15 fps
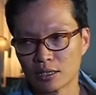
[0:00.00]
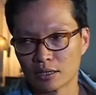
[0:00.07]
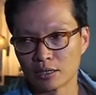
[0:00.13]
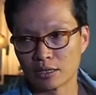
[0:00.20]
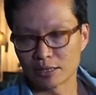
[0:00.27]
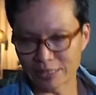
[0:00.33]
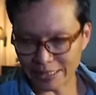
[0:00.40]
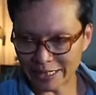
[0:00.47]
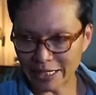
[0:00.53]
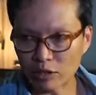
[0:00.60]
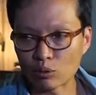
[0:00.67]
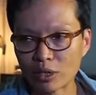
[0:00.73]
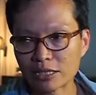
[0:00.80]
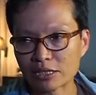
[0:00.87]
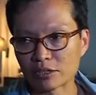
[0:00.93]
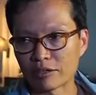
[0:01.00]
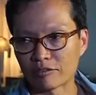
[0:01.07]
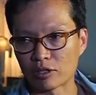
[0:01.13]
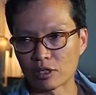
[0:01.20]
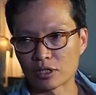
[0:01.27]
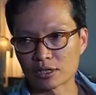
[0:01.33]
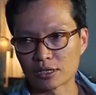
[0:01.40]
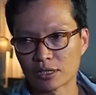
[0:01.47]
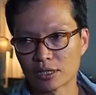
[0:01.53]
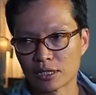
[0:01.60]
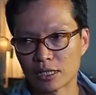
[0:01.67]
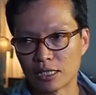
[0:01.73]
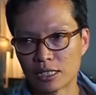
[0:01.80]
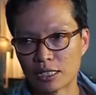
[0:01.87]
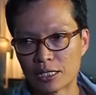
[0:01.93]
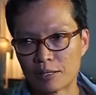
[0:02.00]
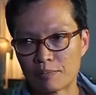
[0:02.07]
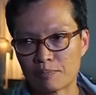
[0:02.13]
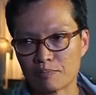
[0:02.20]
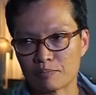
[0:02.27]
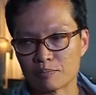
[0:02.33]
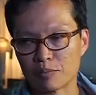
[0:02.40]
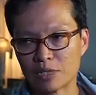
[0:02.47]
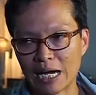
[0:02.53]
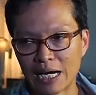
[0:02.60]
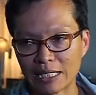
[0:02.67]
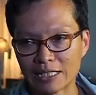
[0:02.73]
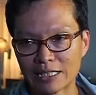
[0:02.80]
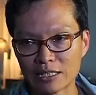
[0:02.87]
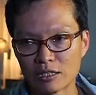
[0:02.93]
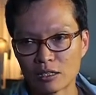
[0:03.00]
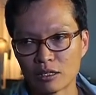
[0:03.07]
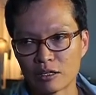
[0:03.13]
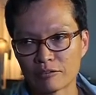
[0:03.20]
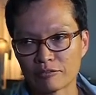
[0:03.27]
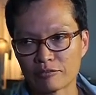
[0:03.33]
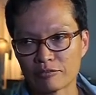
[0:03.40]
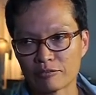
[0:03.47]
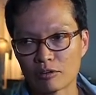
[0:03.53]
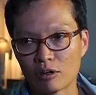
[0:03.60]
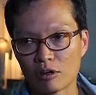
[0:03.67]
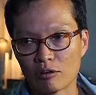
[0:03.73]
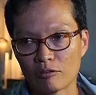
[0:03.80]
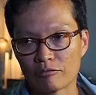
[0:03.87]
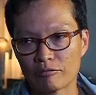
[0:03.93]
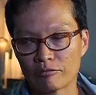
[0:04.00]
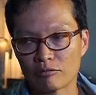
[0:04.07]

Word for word: The second one is, of course, um, the idea of, of